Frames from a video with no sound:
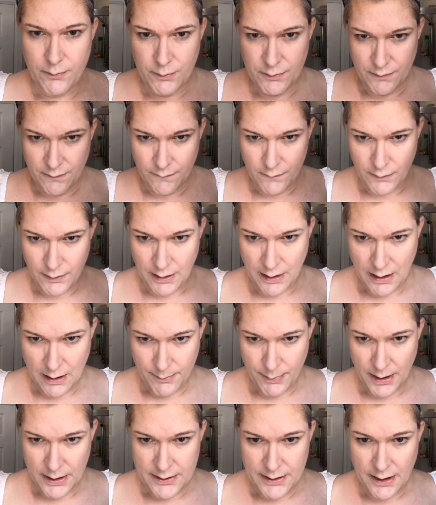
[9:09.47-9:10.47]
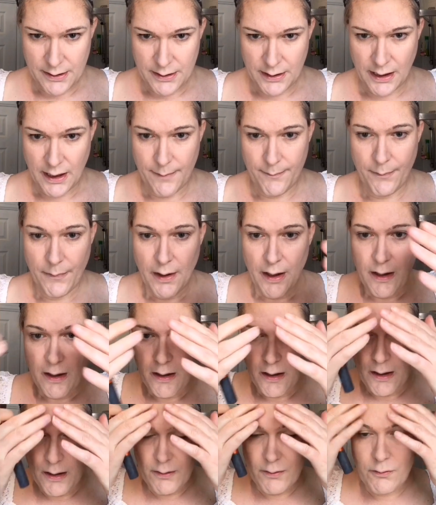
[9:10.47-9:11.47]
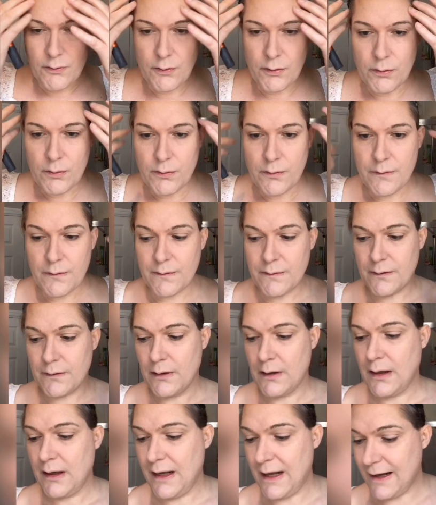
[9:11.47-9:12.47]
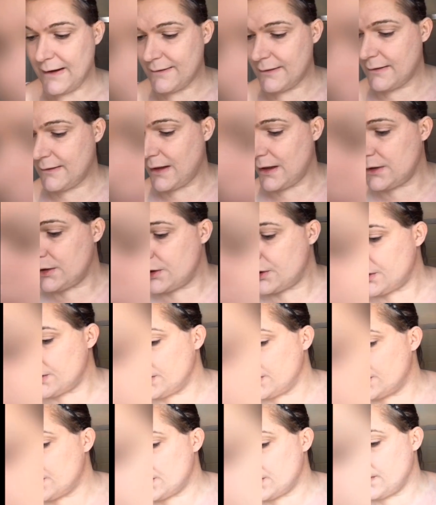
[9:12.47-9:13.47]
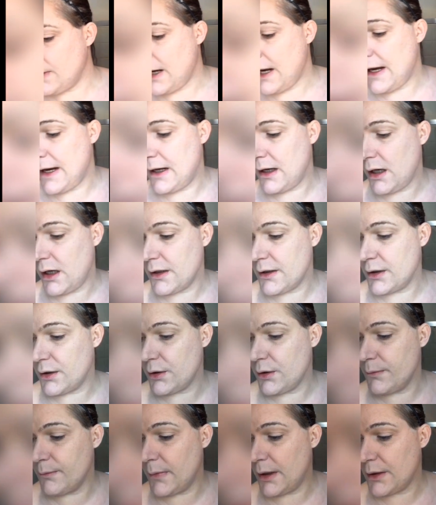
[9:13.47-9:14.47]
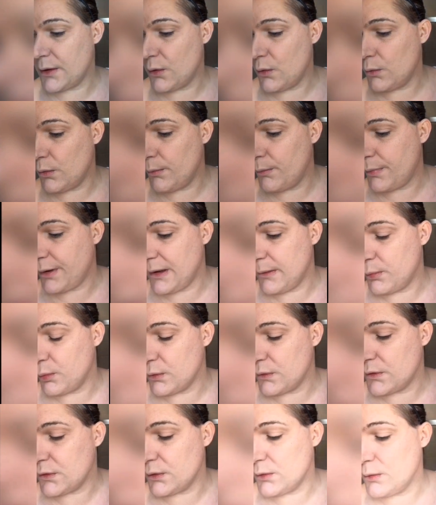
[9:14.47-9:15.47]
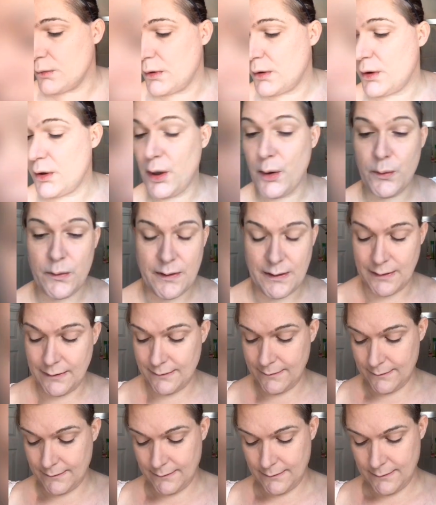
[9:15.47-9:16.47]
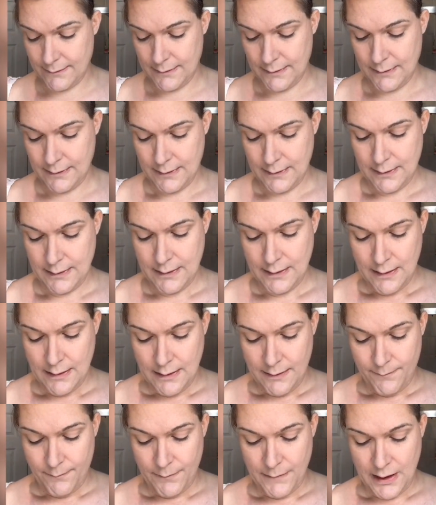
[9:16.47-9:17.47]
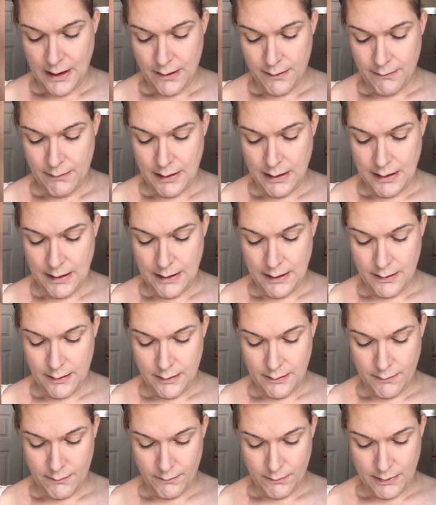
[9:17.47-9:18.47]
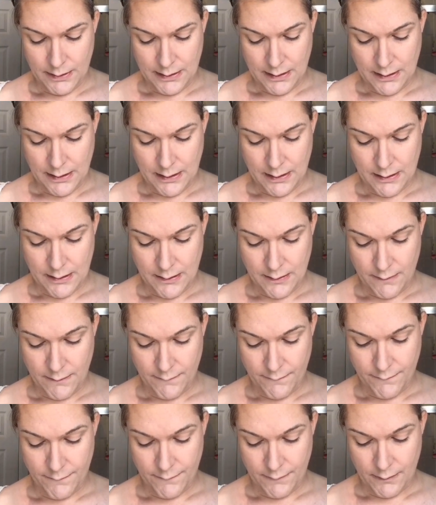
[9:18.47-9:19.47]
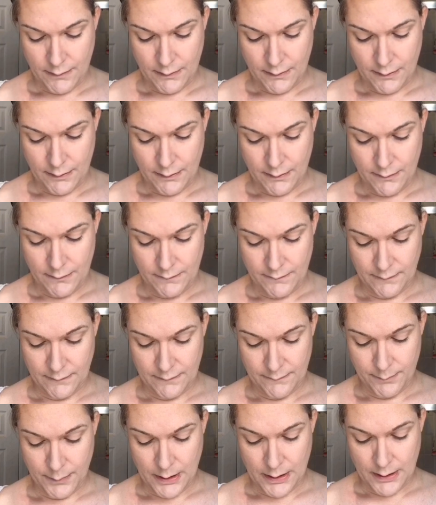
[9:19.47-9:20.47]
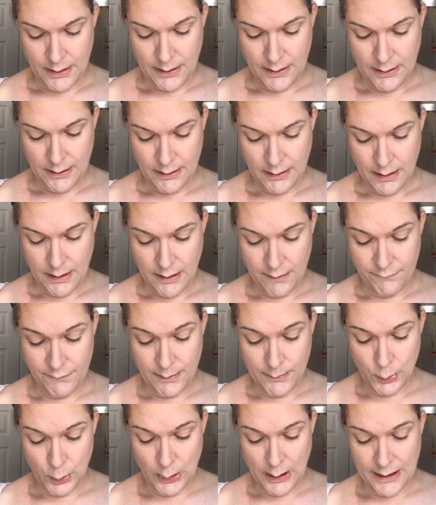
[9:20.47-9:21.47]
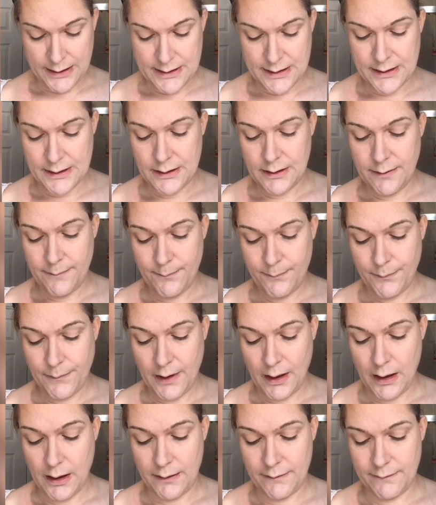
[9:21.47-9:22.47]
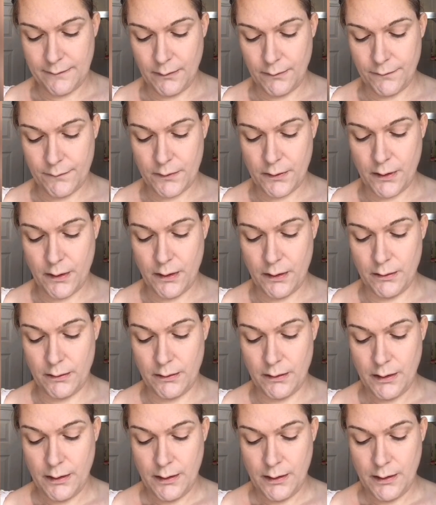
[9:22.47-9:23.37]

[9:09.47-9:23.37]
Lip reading: once you've got your hair back down again, it draws less attention to a hairline that you might not want people to notice. Now here we have, who's this by? Rimmel London, Soft Kohl